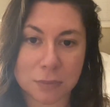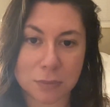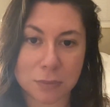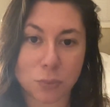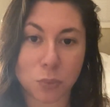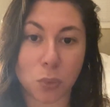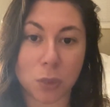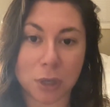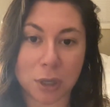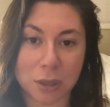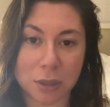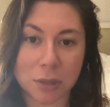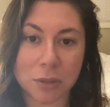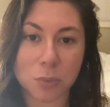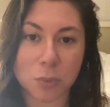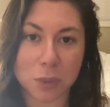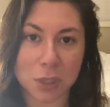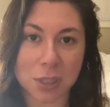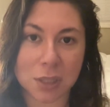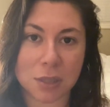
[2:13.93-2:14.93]

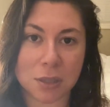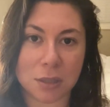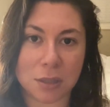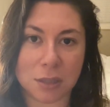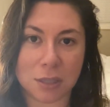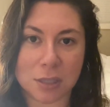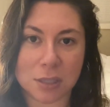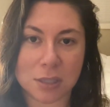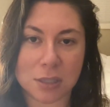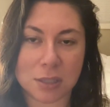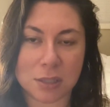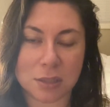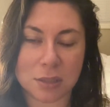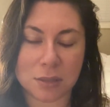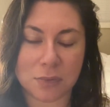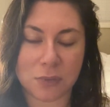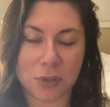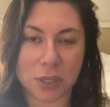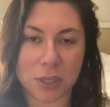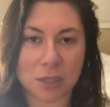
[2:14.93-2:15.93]
work with this
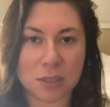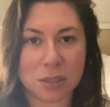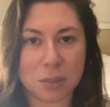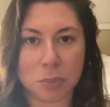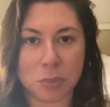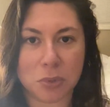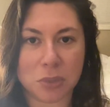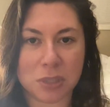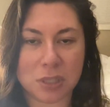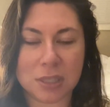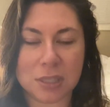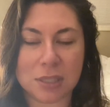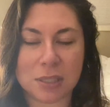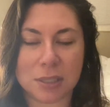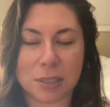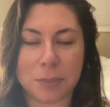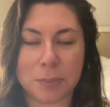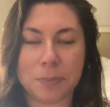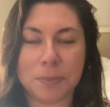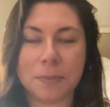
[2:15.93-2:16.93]
very simple
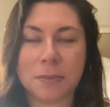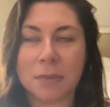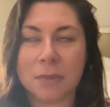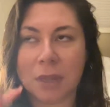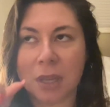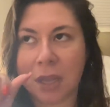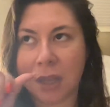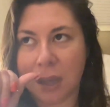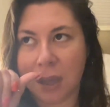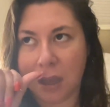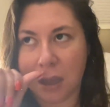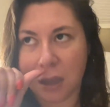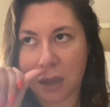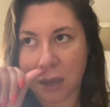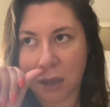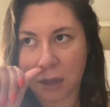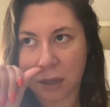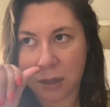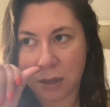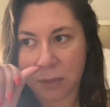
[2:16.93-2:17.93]
system.
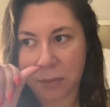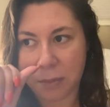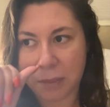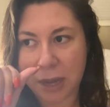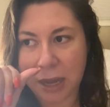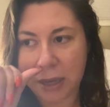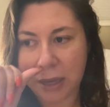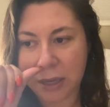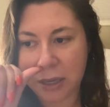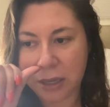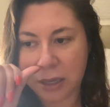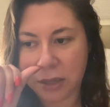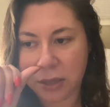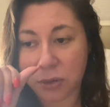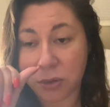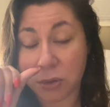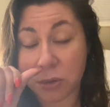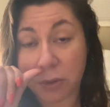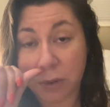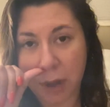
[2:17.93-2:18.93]
I
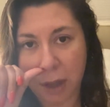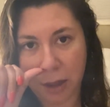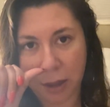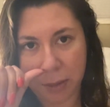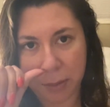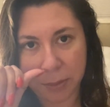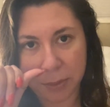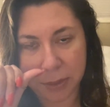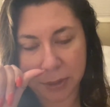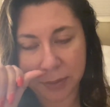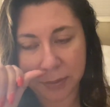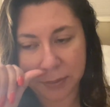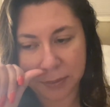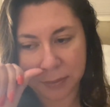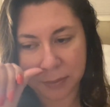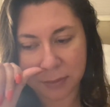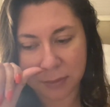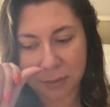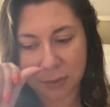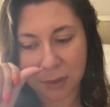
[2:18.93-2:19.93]
grew up
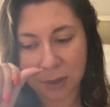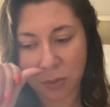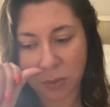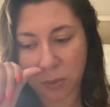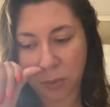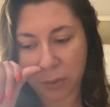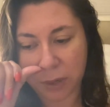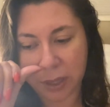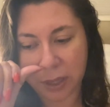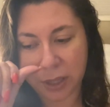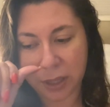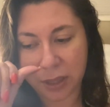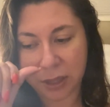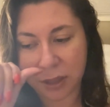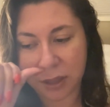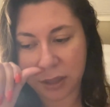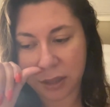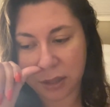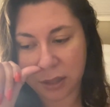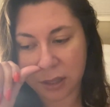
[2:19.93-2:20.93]

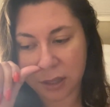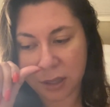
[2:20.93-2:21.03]
with